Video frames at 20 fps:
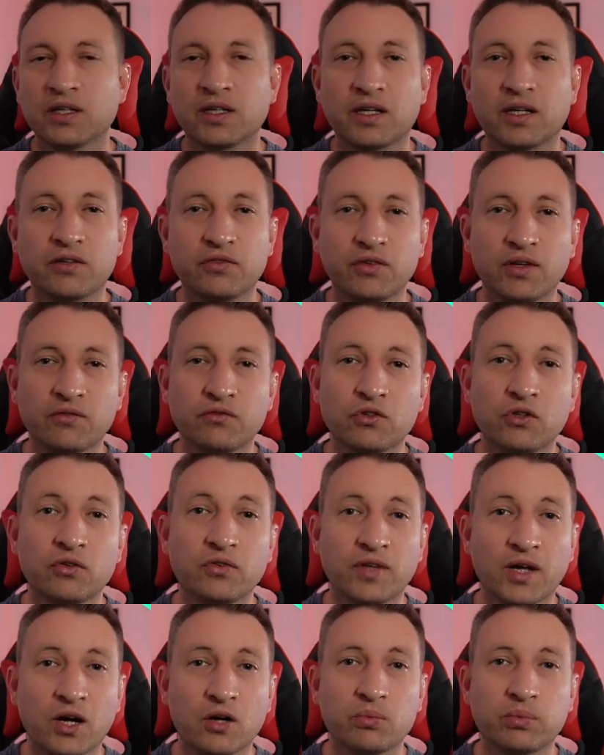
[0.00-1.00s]
Now if you haven't
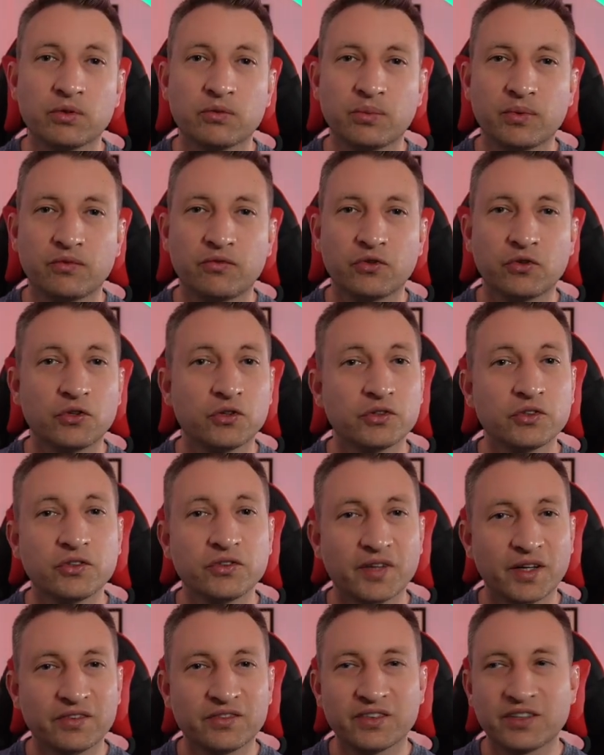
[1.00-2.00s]
used helpers before, you
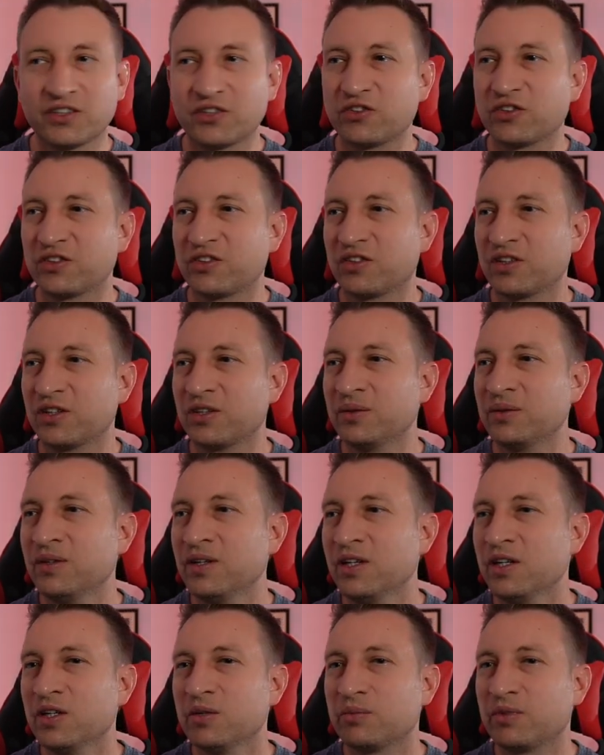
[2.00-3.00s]
definitely should do,
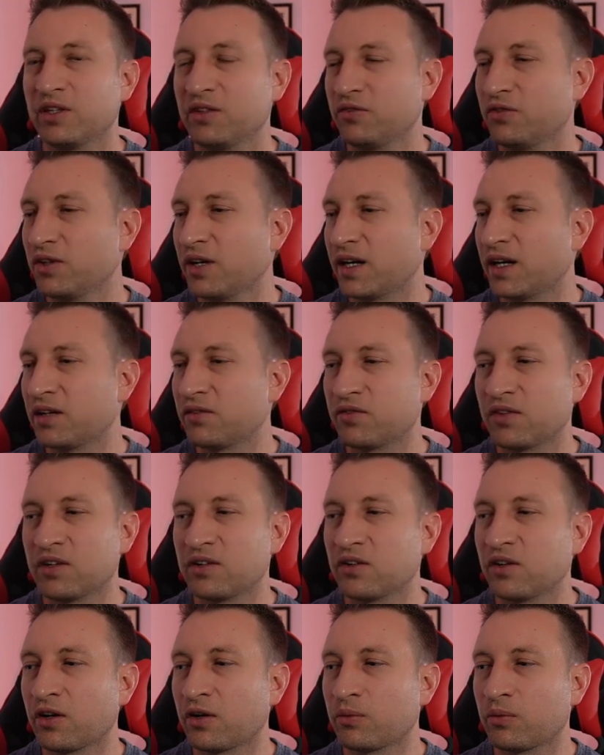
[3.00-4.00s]
but if you have, then
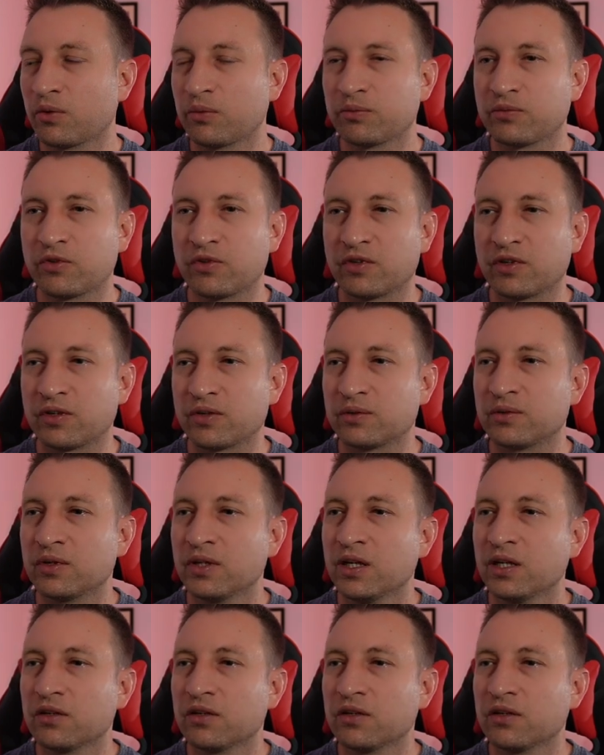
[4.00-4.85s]
you know what to do.